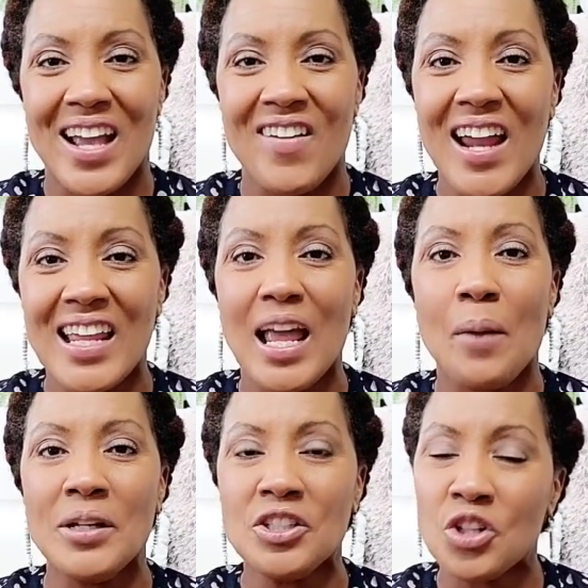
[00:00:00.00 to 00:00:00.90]
Alrighty,
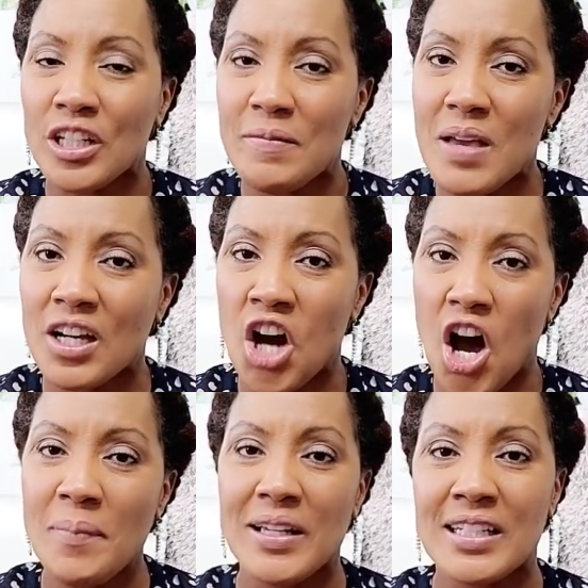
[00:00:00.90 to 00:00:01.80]
be sure to leave me a
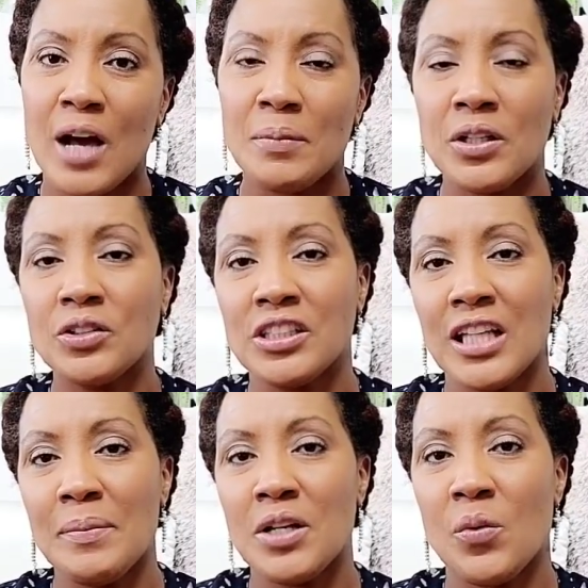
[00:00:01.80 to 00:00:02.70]
comment down below to
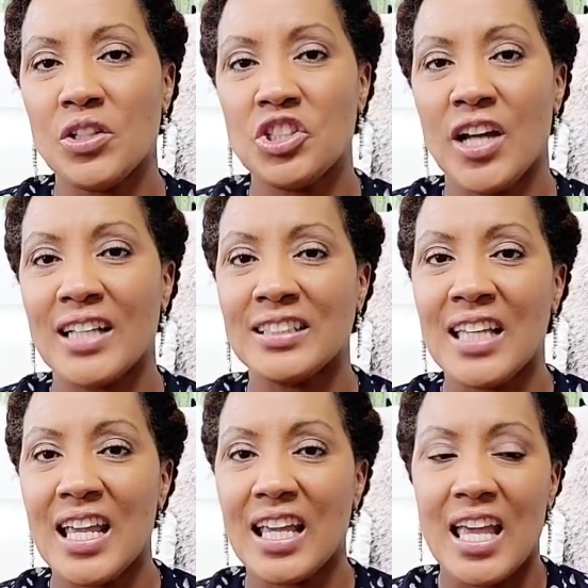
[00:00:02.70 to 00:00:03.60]
let me know what you guys
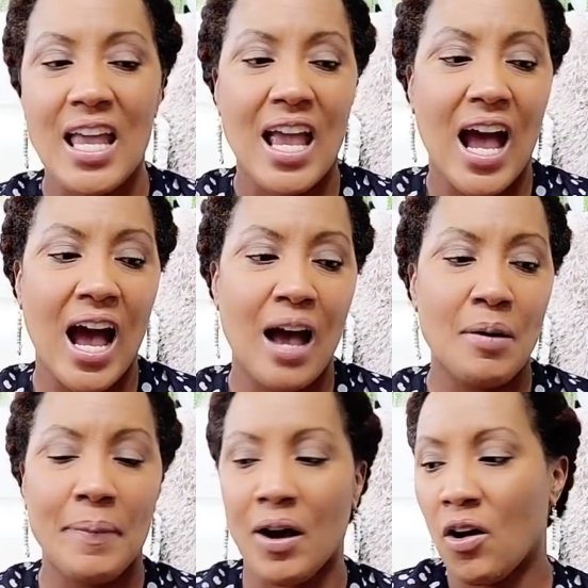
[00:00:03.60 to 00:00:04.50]
think
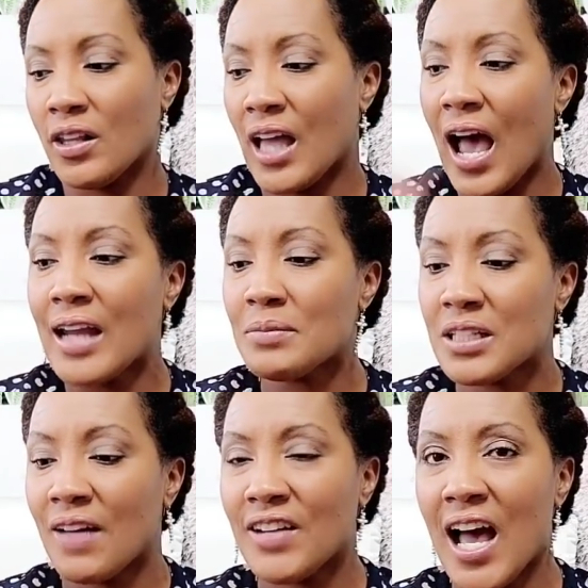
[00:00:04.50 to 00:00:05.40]
about all the items
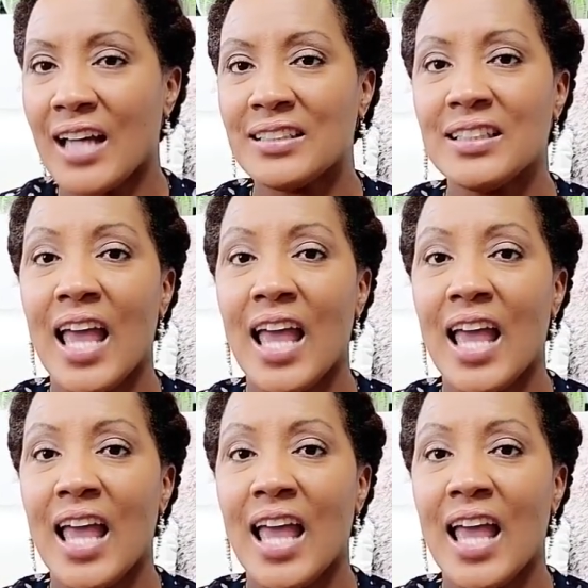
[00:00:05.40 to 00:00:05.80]
that I've gotten.